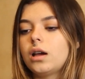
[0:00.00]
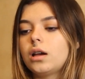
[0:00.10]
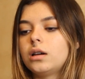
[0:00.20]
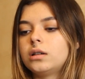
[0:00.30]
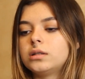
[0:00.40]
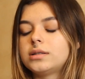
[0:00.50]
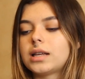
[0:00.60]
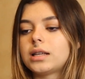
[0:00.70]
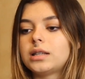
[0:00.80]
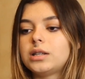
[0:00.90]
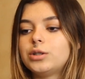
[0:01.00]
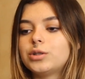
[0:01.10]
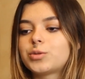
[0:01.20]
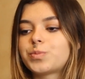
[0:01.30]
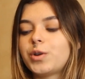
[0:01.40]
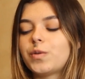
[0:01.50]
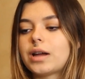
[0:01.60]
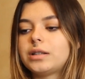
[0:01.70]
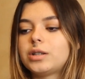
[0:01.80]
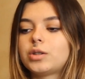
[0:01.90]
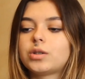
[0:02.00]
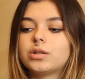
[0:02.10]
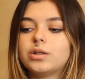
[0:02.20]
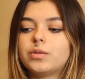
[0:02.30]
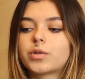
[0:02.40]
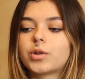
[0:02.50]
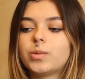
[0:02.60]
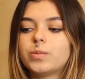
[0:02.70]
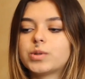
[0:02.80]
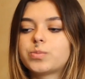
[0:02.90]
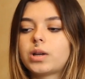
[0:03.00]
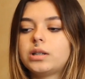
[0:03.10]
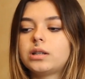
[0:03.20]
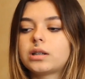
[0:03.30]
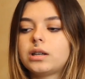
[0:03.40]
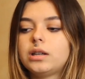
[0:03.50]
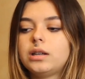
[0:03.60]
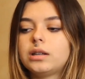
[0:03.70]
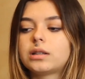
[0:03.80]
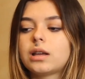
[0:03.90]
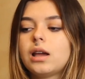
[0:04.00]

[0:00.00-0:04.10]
that is prevented from spending it.